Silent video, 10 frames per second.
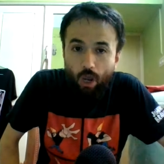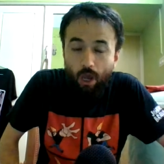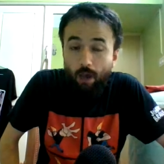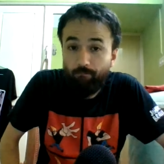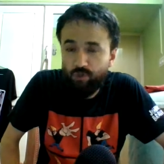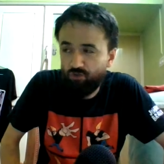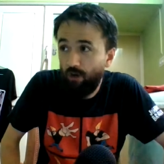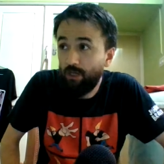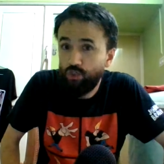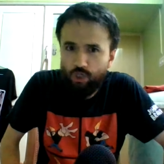um,
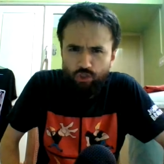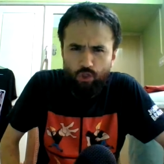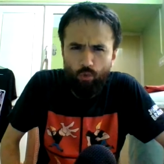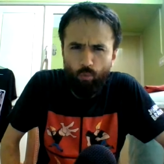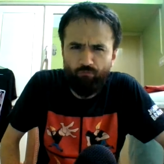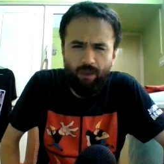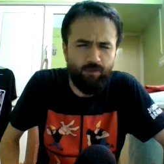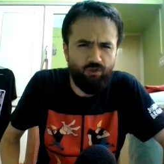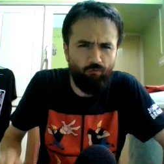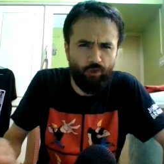strategist who
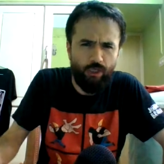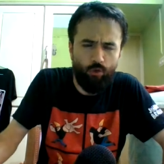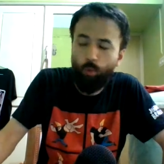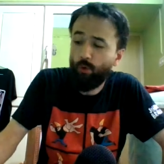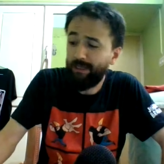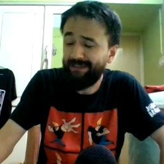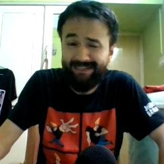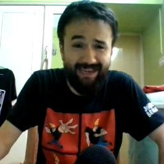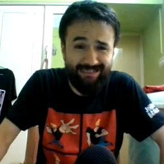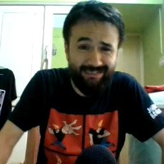famous for the quote in the
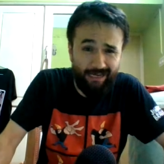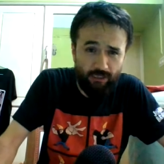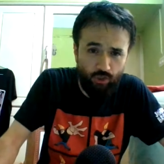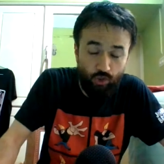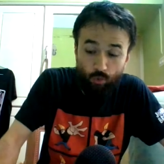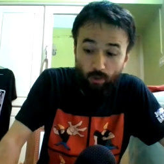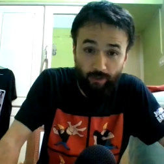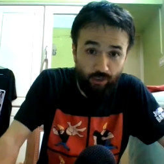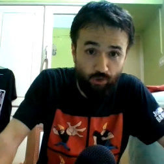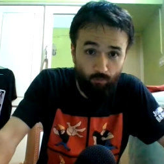1992
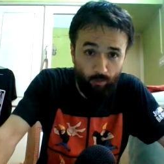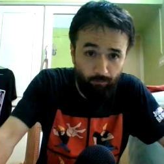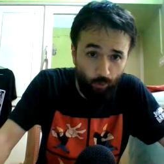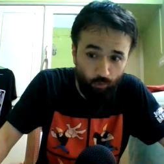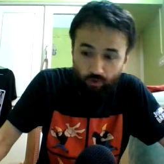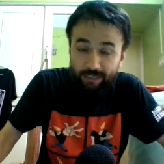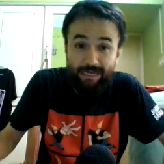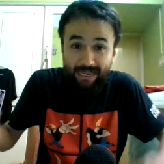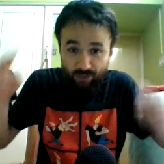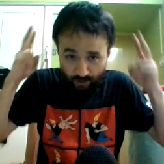election with Bill Clinton,
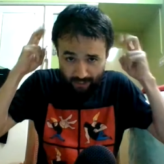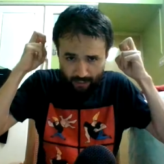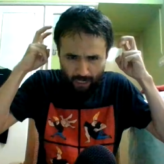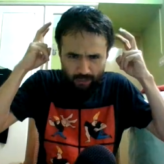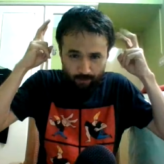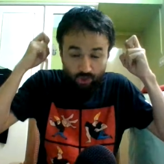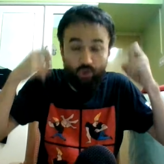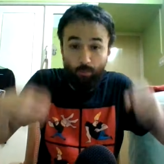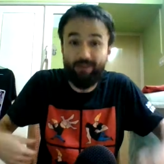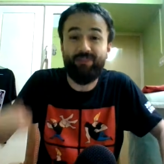"It's the economy,
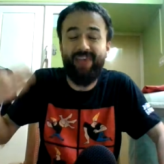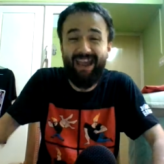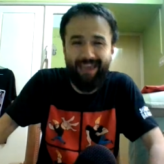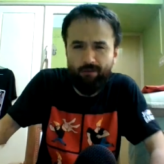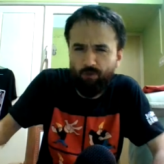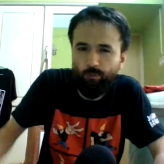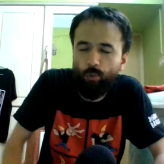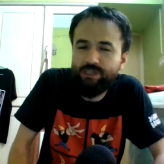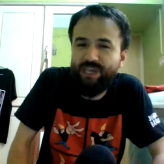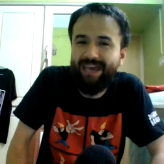stupid." That guy from
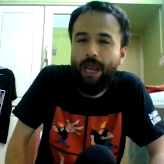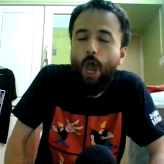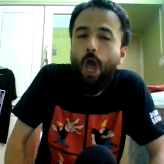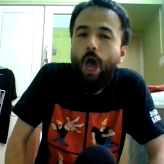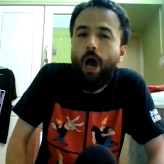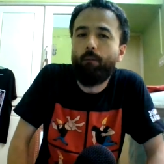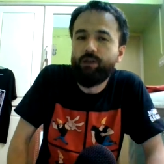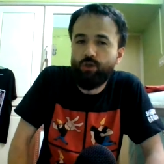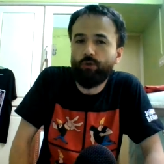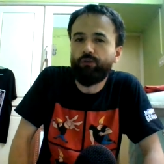Louisiana um,
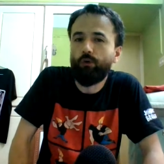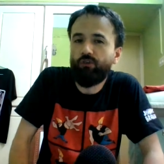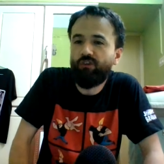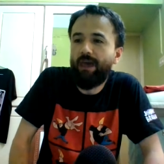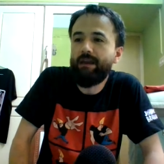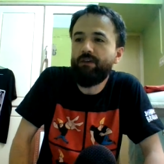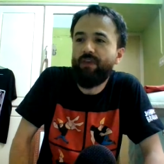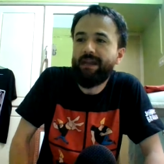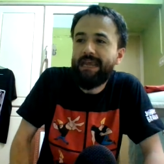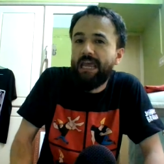has also said
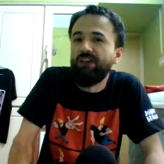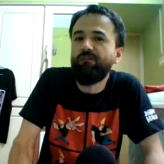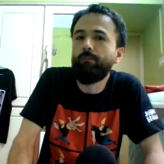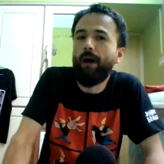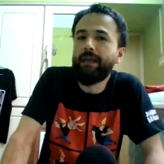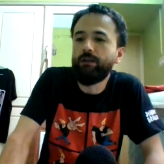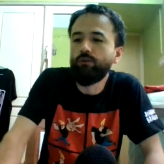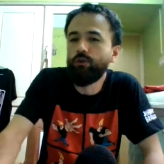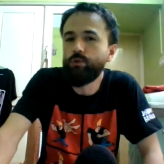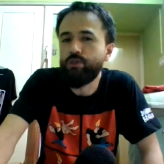that if
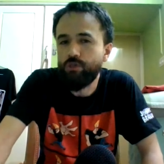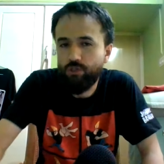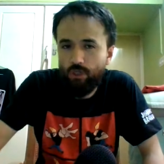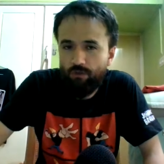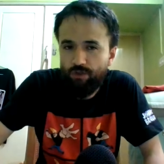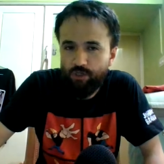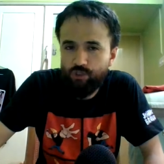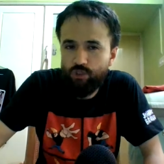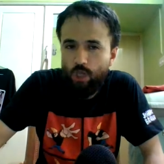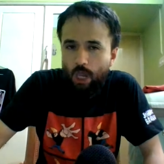Biden loses this